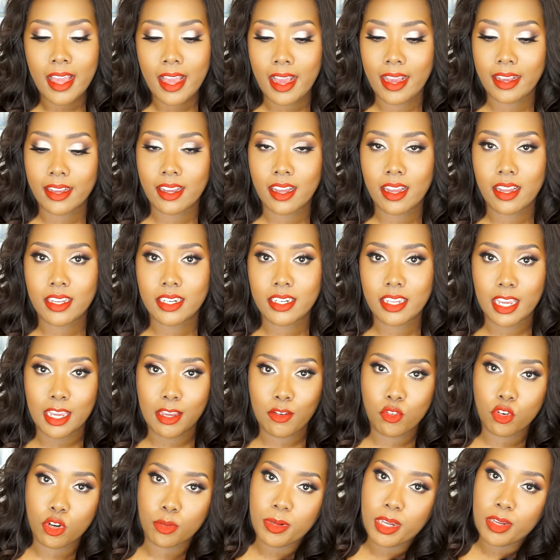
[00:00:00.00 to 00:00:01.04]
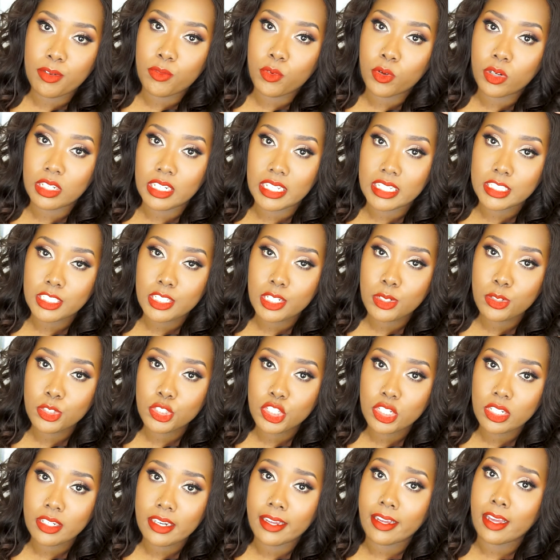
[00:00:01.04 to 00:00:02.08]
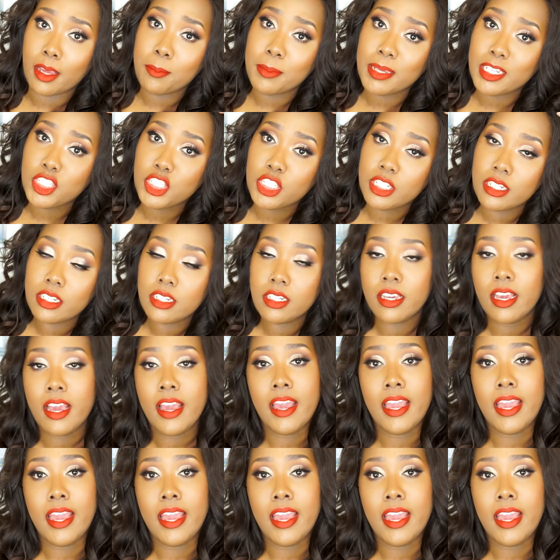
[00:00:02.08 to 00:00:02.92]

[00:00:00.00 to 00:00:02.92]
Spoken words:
I got a 4x4 lace closure like I mentioned,